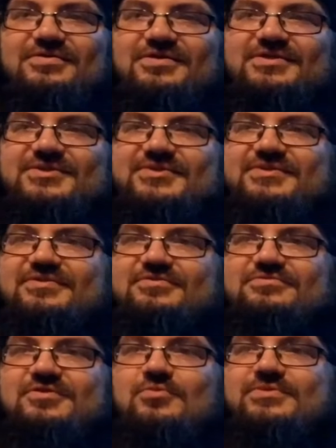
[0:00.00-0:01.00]
it's
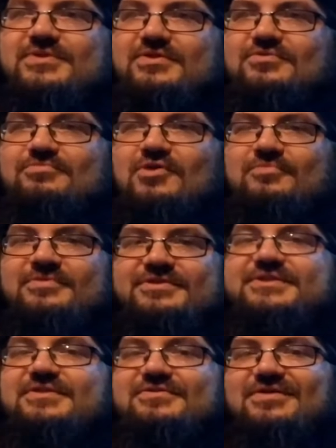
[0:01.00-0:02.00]
those little
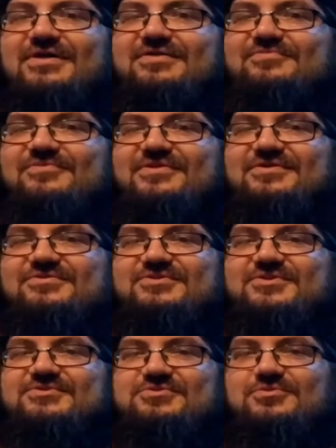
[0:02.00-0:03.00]
moments in life that are
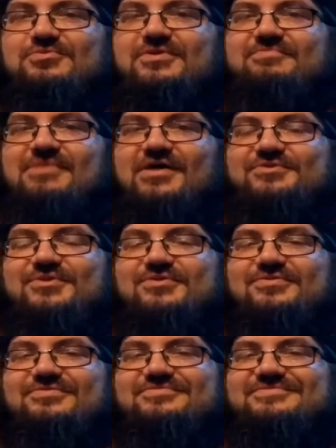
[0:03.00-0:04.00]
just truly
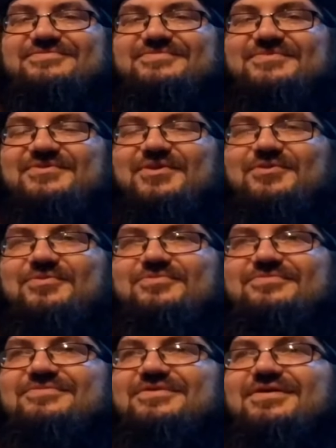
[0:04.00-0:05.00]
magical. So,
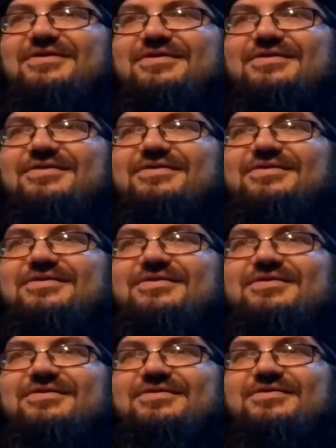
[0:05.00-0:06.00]

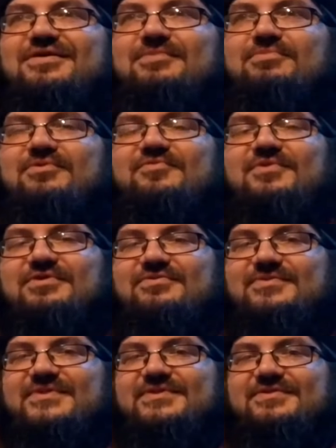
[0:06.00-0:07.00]
Kimberly
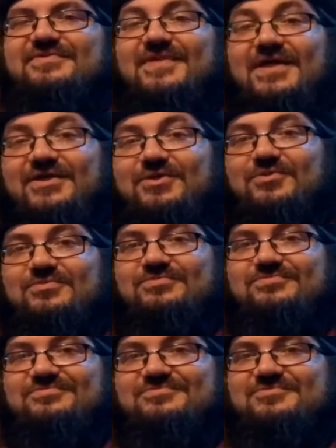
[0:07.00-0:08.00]
Fields, thank you
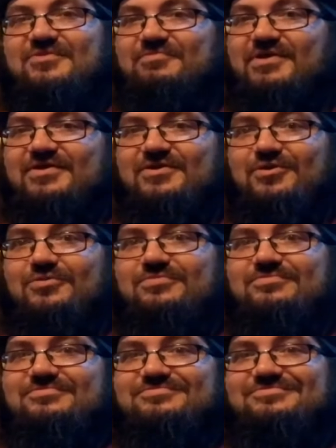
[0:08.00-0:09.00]
for being you
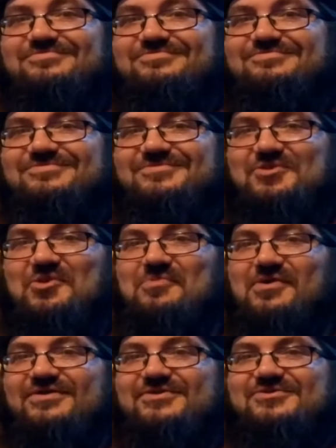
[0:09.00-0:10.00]
so
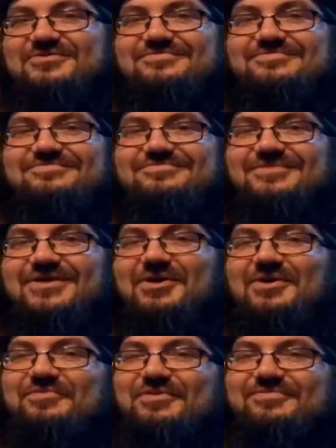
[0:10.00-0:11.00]
much. I
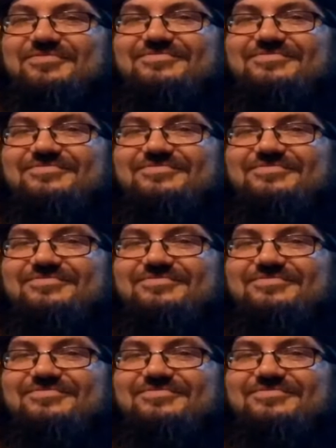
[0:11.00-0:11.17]
love you.